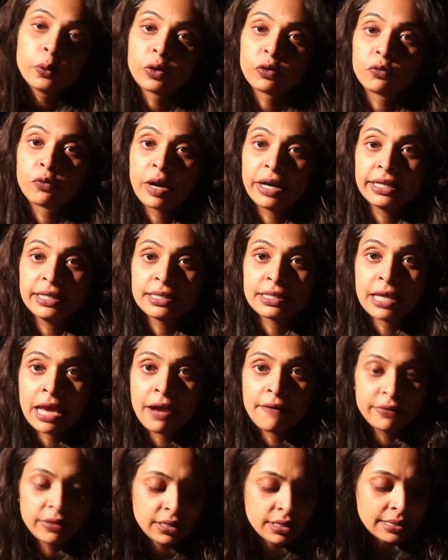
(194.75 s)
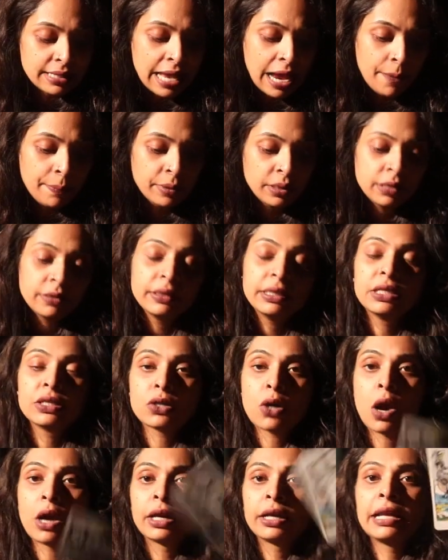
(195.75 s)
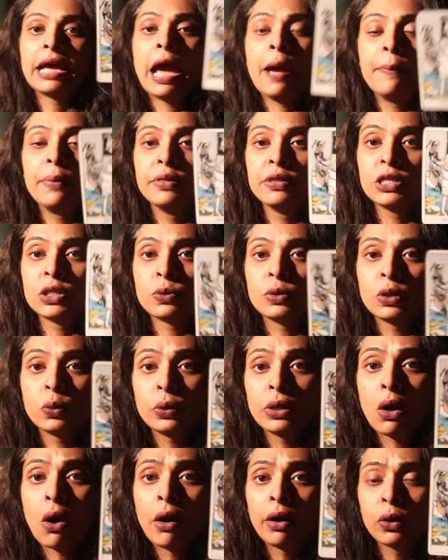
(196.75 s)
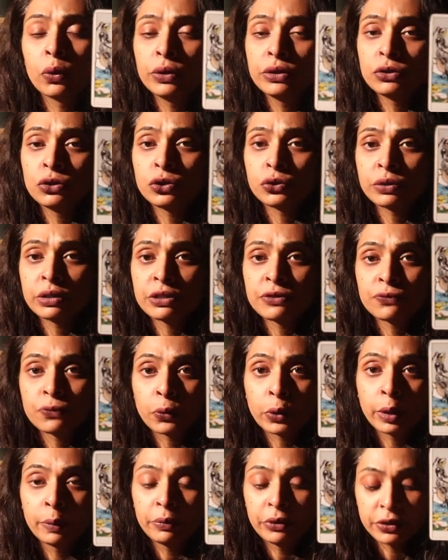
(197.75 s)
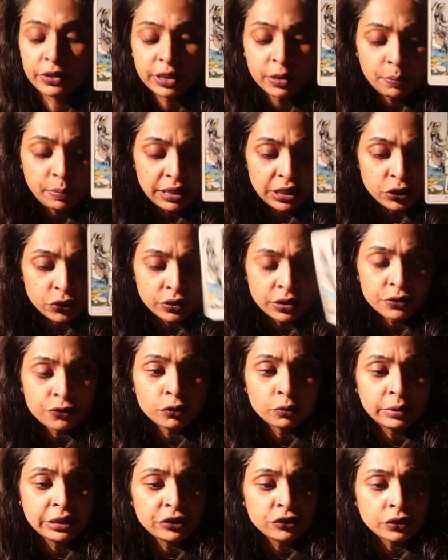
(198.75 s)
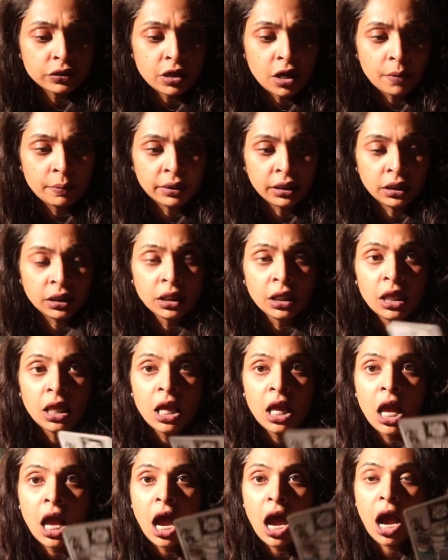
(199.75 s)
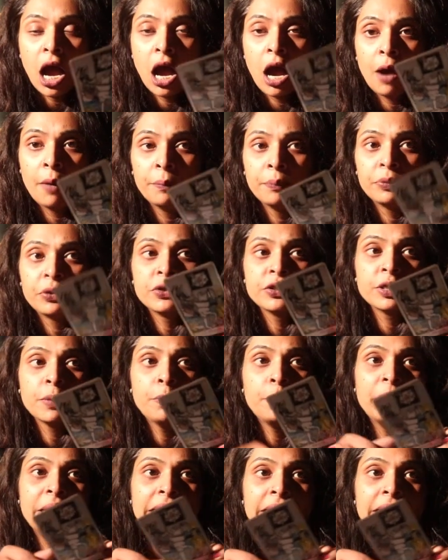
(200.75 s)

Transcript: We're ready to have things happen? Things are going to happen this week. We are going to transform. There's a big transformation coming. There's a